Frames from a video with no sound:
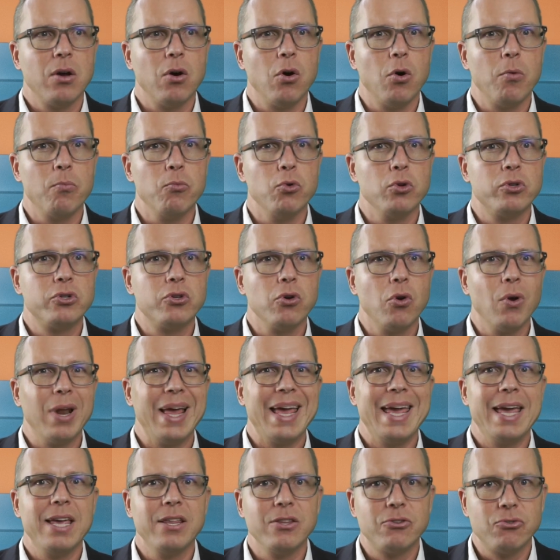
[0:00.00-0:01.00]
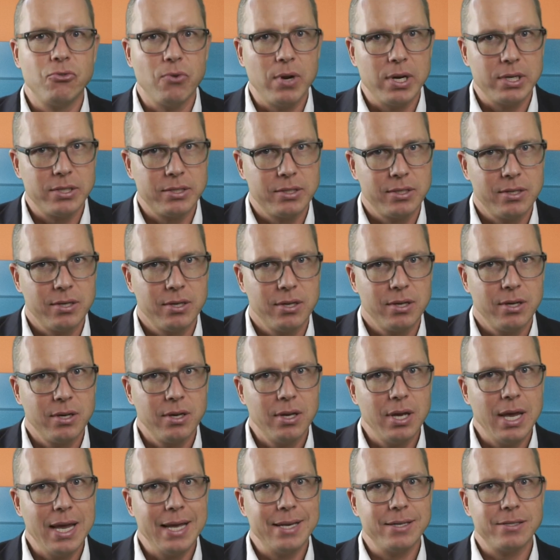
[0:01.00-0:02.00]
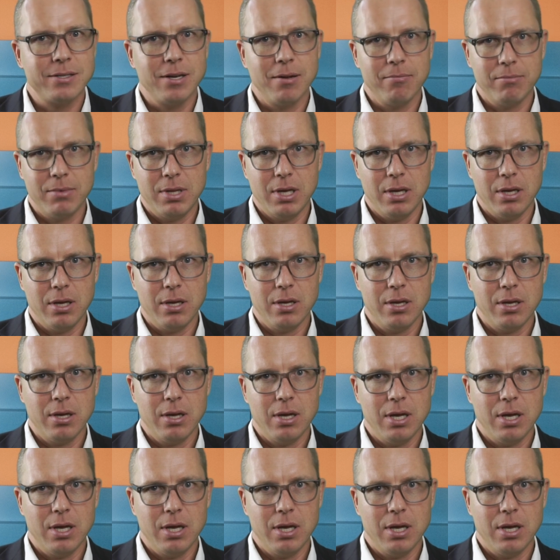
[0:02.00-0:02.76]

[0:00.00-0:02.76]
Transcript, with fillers: or mutual interest in something.